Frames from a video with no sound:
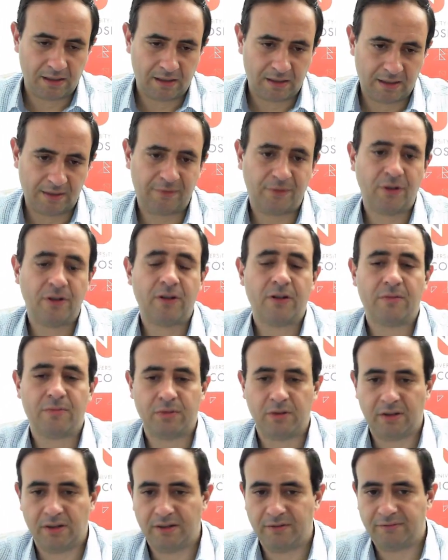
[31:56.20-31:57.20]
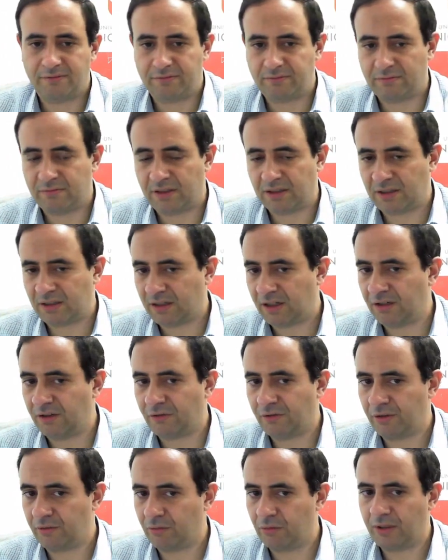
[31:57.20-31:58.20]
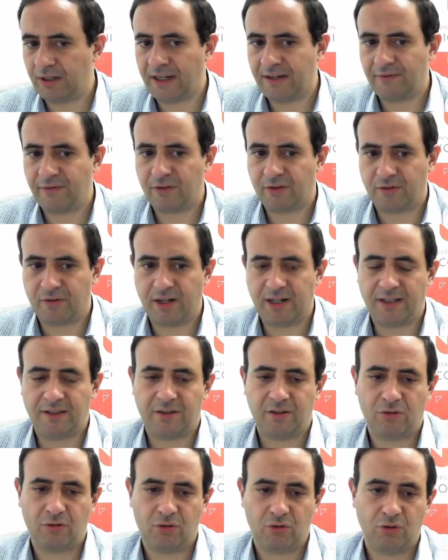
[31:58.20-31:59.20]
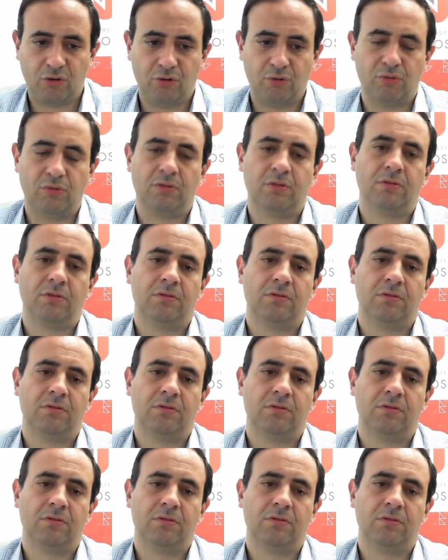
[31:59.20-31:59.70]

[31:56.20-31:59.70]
I further believe a country would have the right to